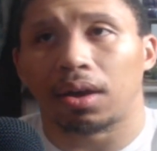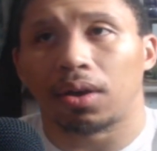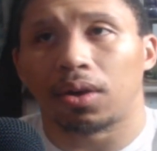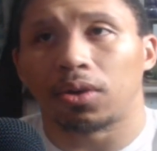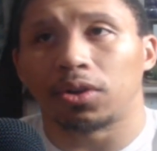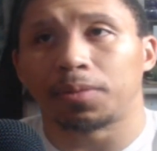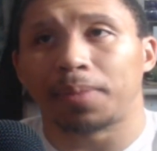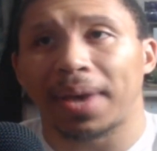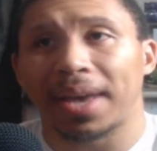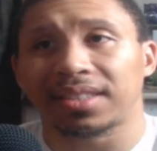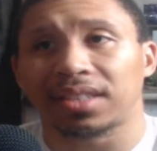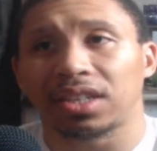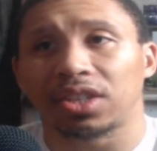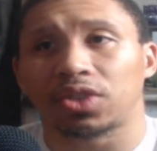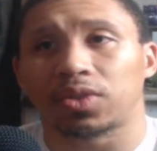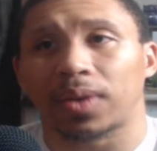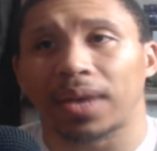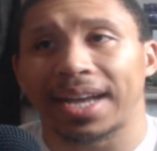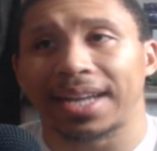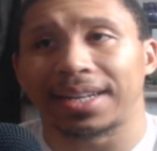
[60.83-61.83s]
who's basically
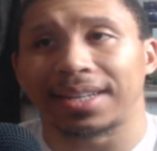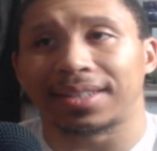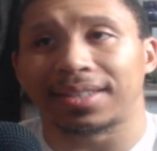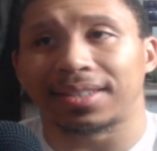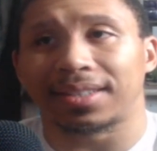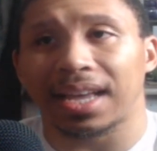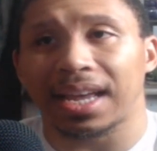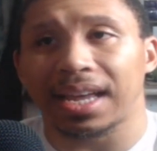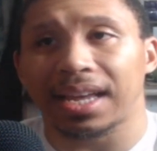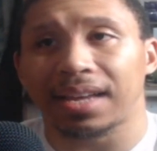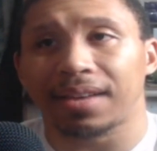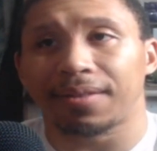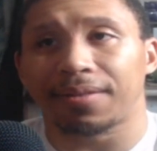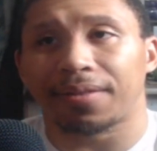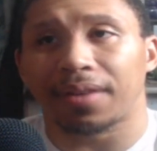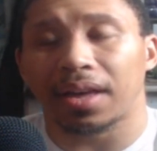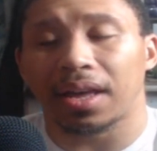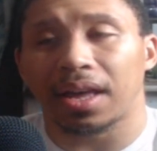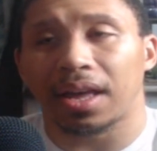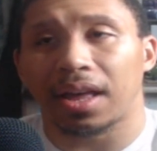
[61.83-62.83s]
trying to save
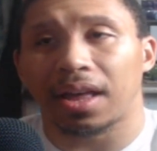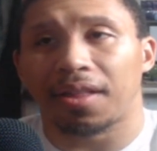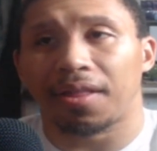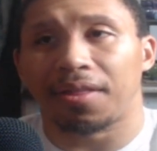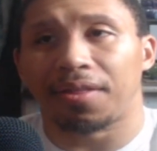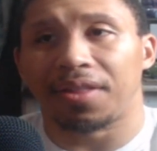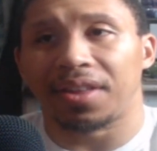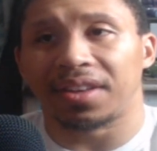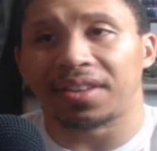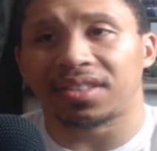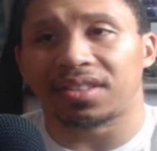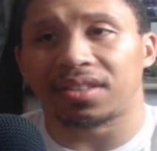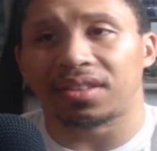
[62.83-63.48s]
this